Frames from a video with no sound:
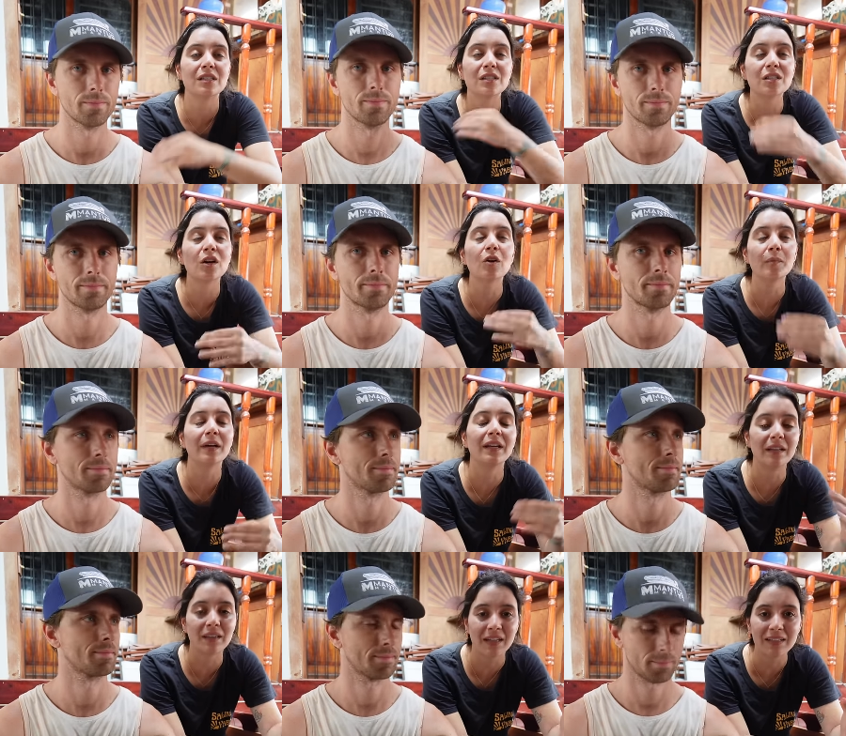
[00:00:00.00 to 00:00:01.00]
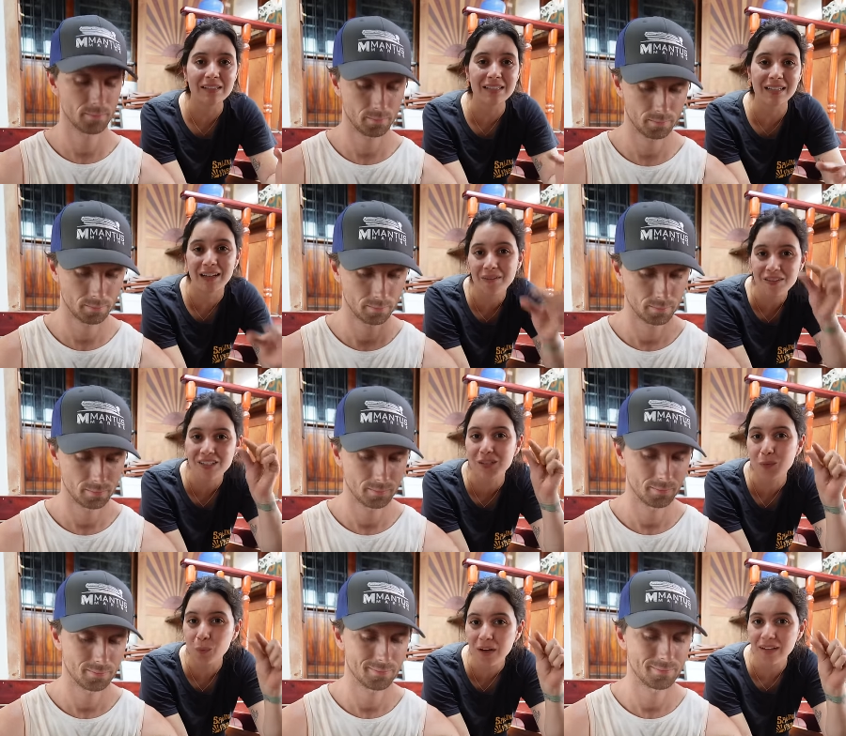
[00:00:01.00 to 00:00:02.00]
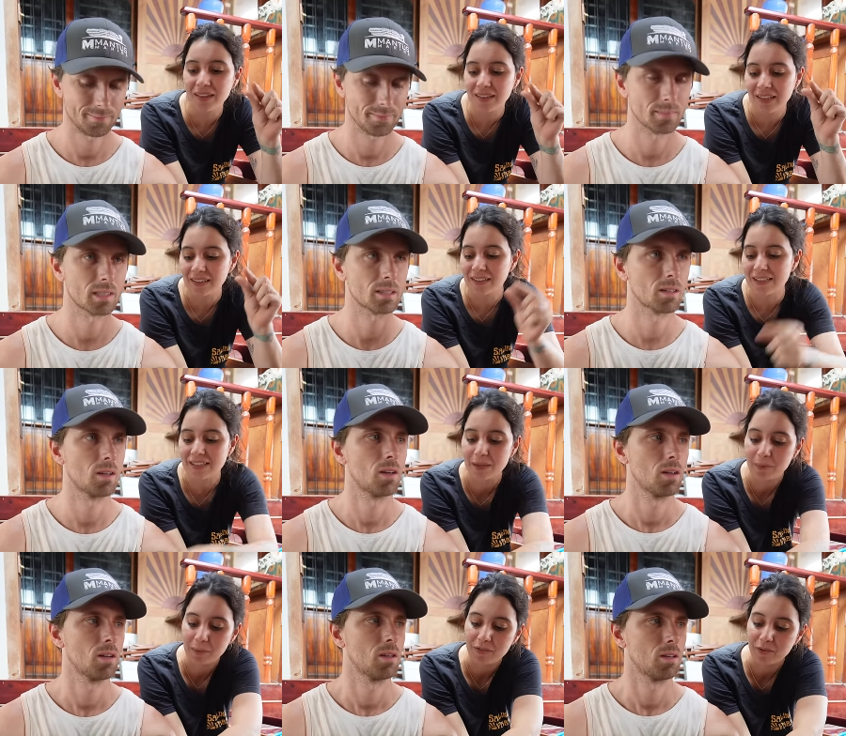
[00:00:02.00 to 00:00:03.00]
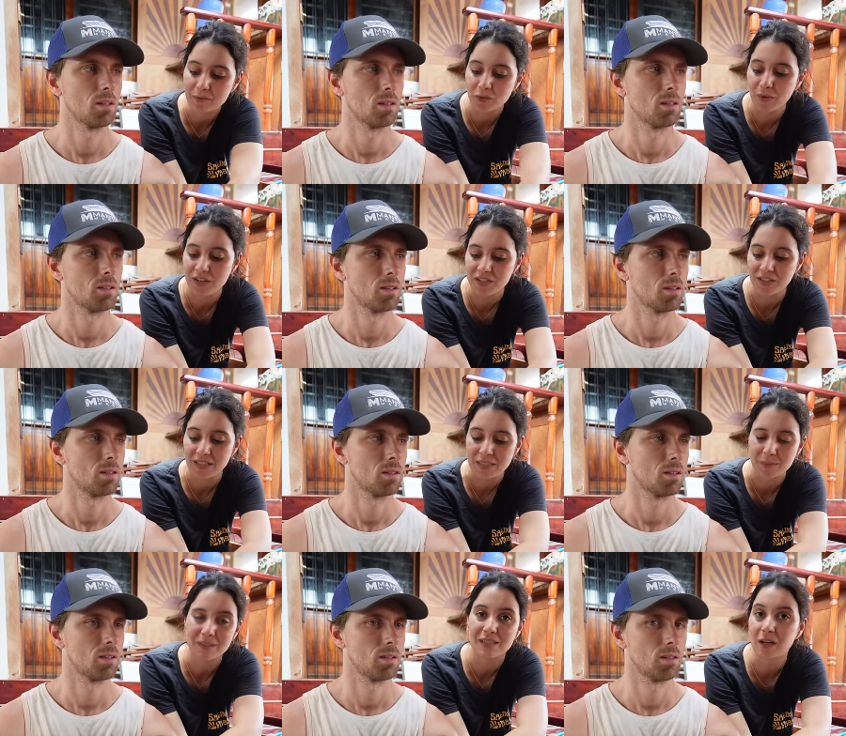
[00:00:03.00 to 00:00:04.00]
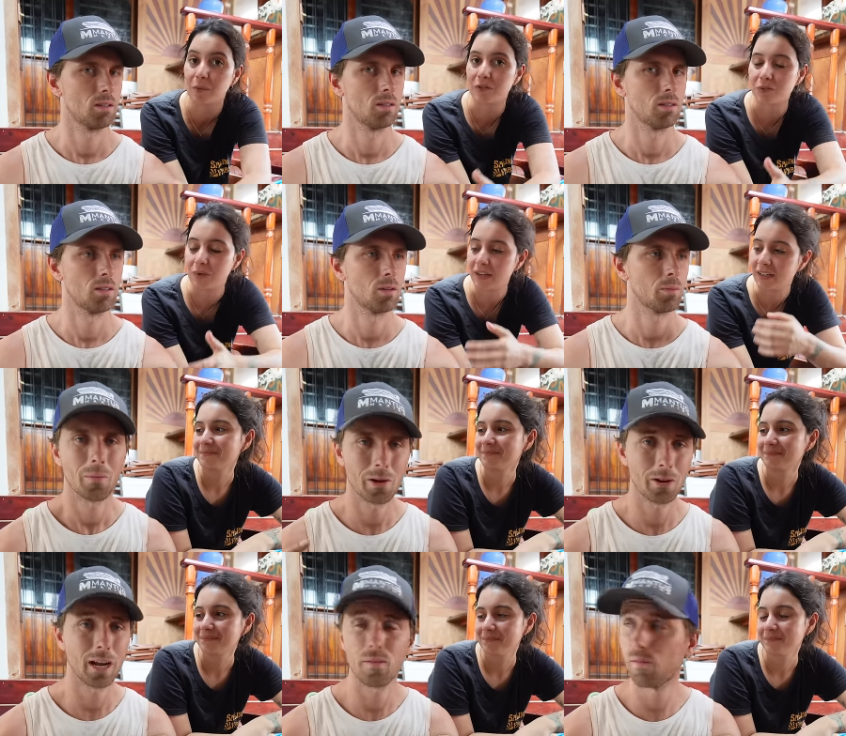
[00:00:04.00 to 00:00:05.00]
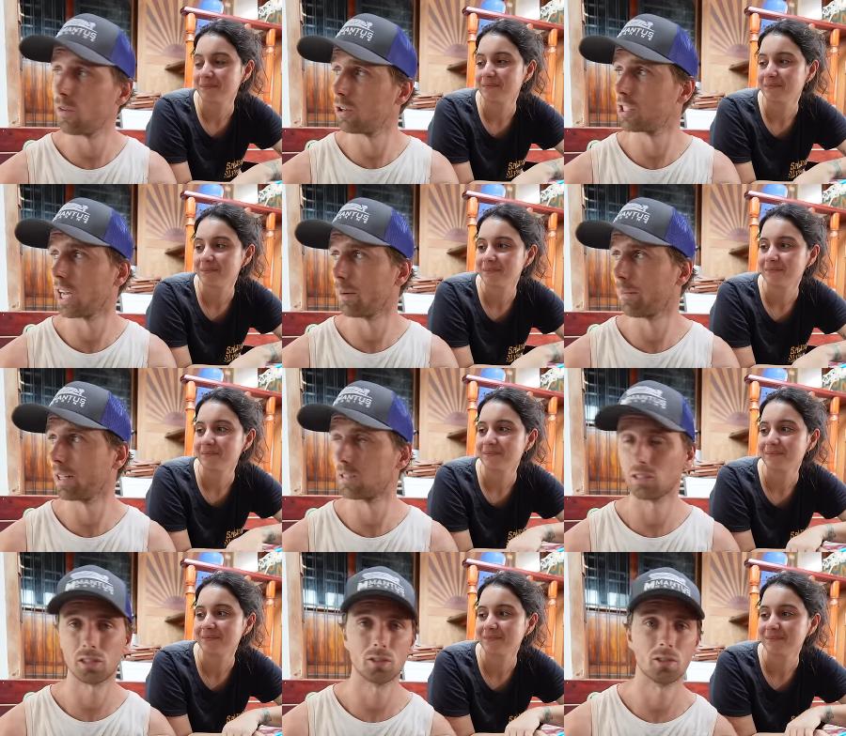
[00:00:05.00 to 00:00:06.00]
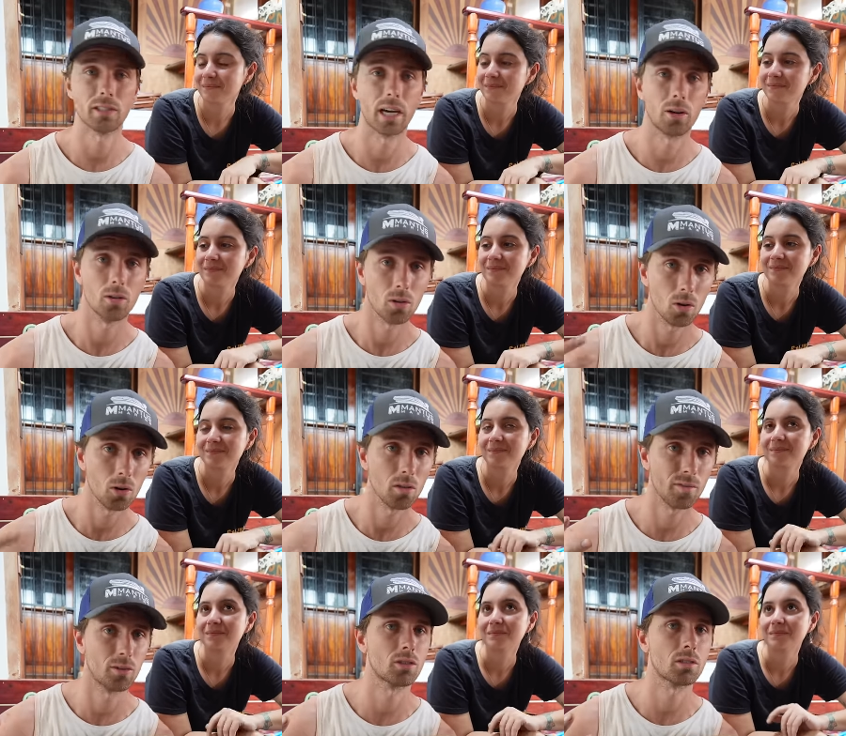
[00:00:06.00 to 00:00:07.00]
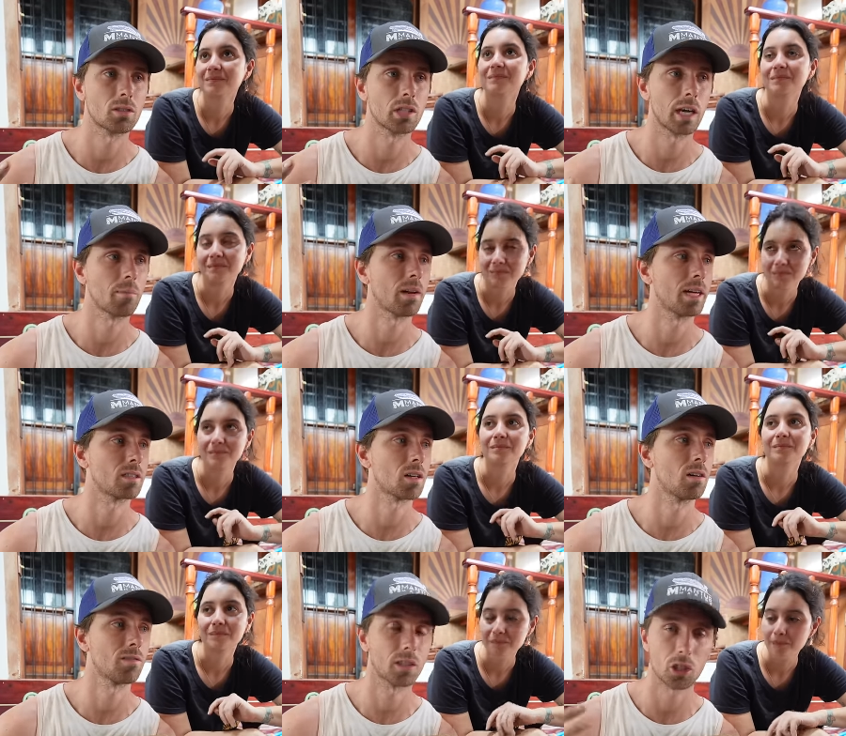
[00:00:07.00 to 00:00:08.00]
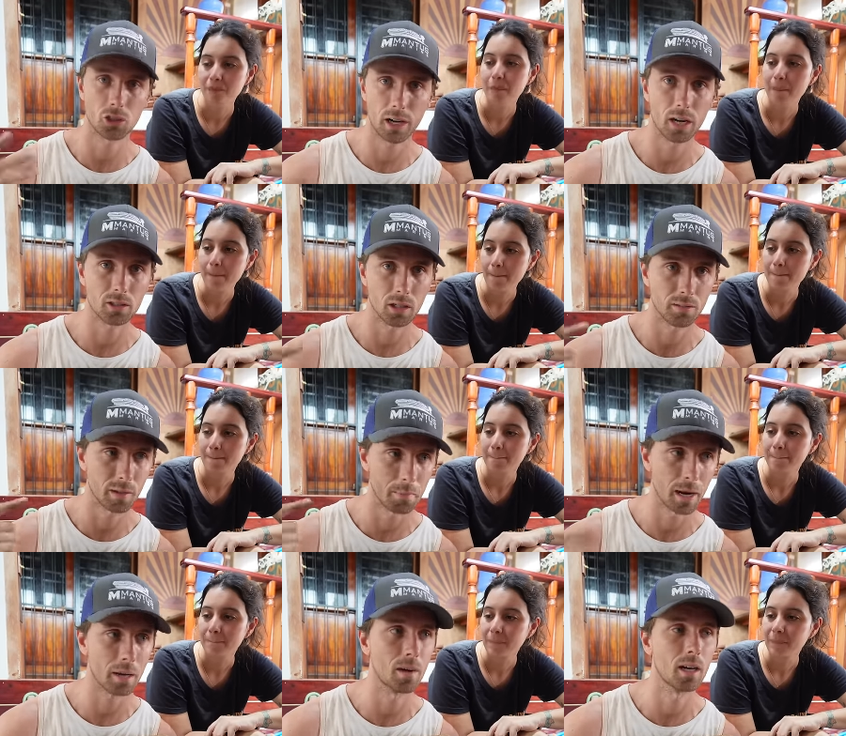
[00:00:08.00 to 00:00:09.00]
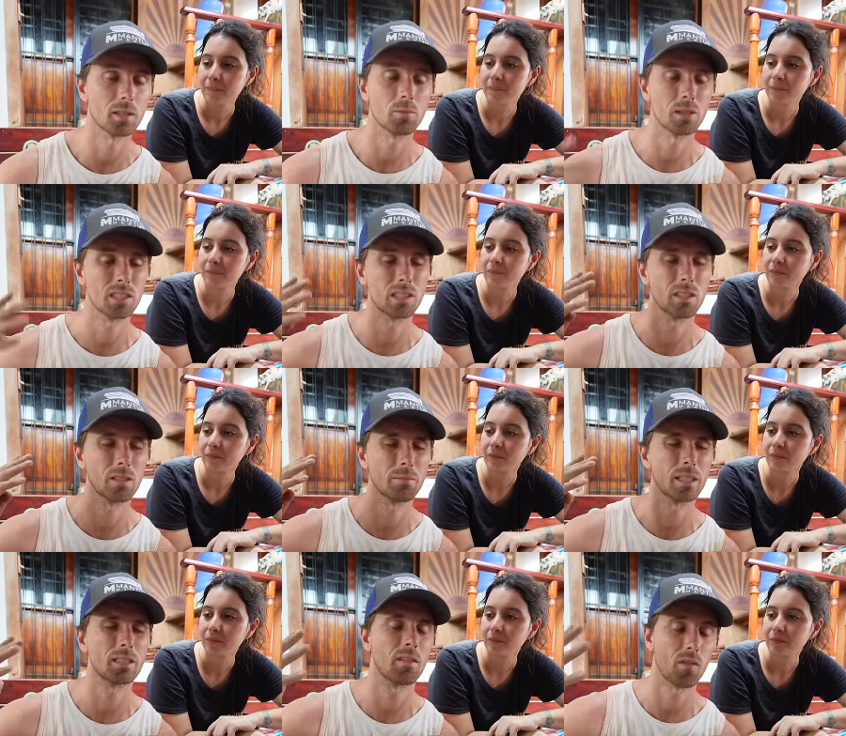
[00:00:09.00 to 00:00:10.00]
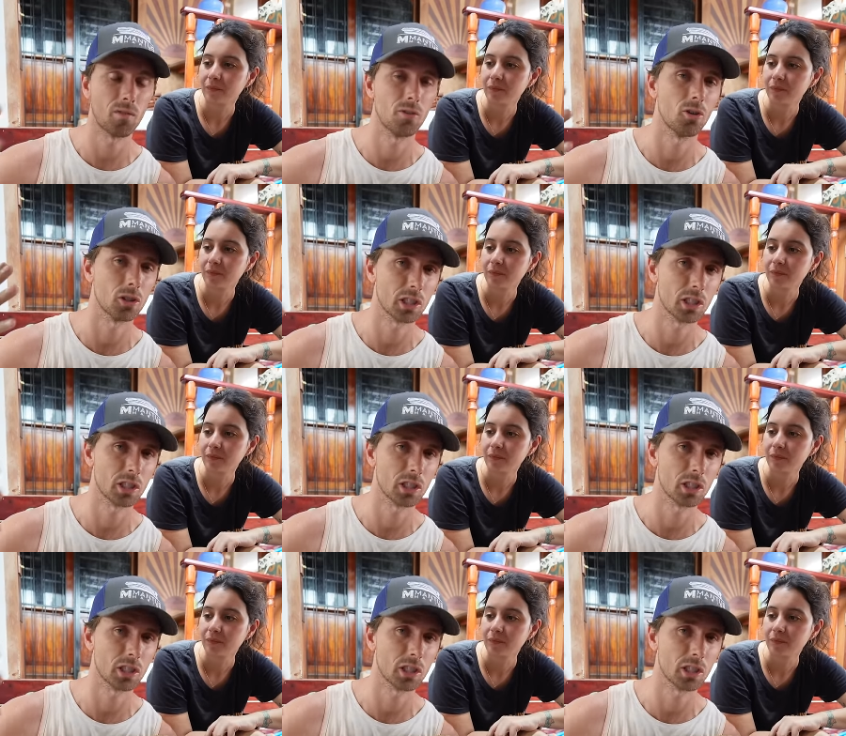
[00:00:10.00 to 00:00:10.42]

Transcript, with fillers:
Speaker 1: so many things and now it's just one thing that's keeping me from scratching this, but it's almost ready.
Speaker 2: We already have four chain plates installed now, all four chain plates of the shrouds of the main mast. We're still missing four